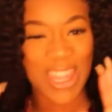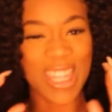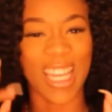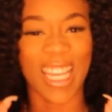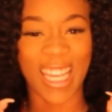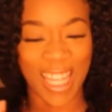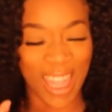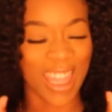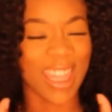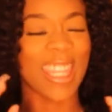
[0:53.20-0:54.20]
thin,
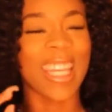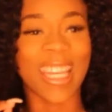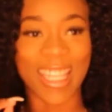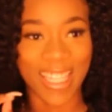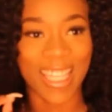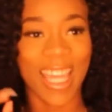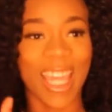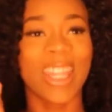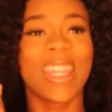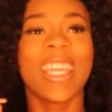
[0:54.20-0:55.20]
thin,
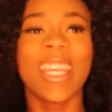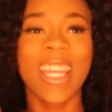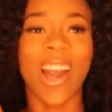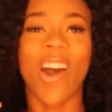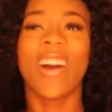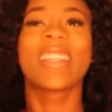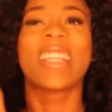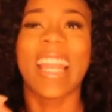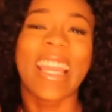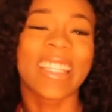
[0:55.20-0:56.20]
thin
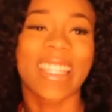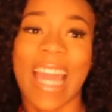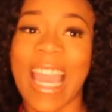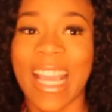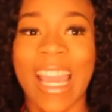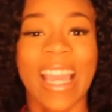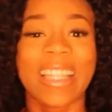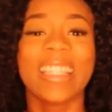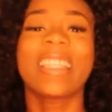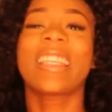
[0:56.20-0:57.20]
ass lace. Like
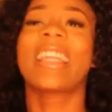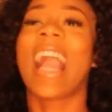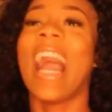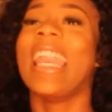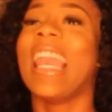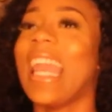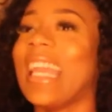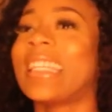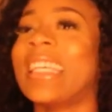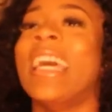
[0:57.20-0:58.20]
this is the kind of
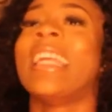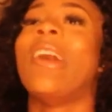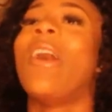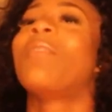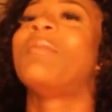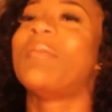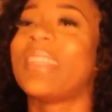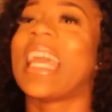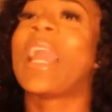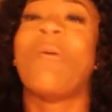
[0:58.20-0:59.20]
lace that I have people
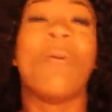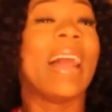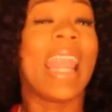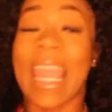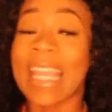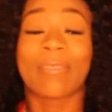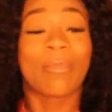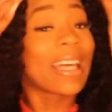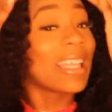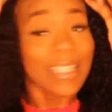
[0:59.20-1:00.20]
saying, what lace?
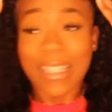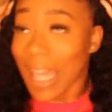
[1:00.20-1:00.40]
Because